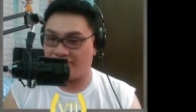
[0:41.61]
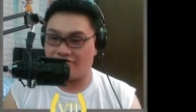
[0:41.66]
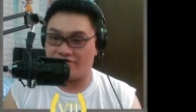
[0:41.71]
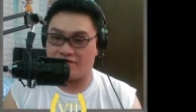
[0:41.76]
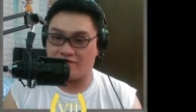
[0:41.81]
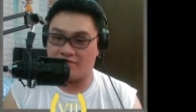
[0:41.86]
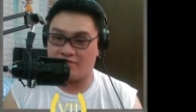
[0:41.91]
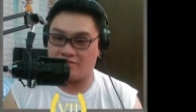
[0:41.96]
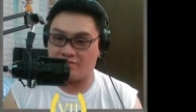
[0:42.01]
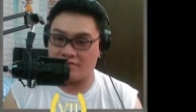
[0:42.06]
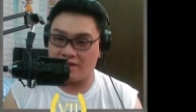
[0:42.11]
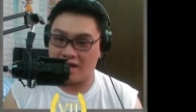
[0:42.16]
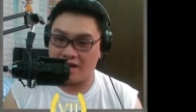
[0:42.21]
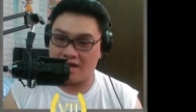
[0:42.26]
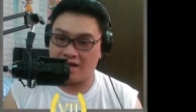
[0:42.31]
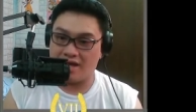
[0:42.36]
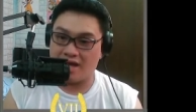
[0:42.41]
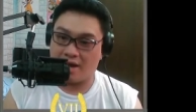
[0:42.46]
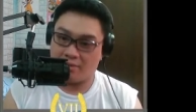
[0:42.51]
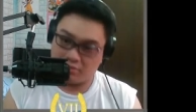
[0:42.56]
from
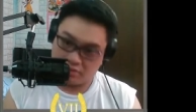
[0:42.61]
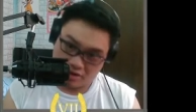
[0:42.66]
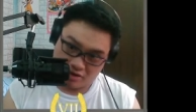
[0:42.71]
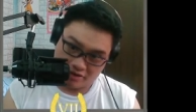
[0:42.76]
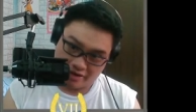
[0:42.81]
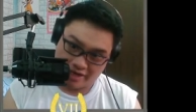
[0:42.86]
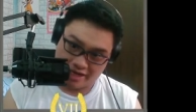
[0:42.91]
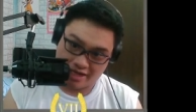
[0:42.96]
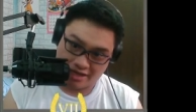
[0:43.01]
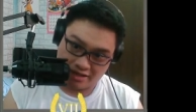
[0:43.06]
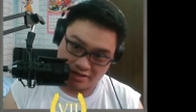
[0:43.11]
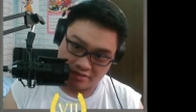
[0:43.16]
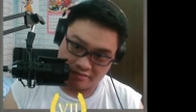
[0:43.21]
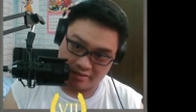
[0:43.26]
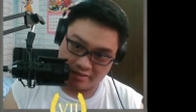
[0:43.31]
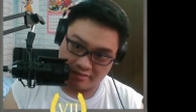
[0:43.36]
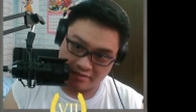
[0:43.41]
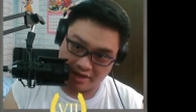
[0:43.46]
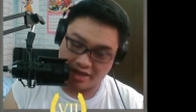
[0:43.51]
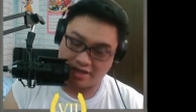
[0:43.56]
uploading a little
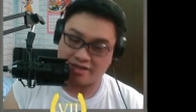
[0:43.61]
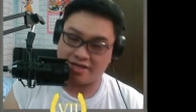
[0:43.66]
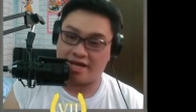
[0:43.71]
bit much.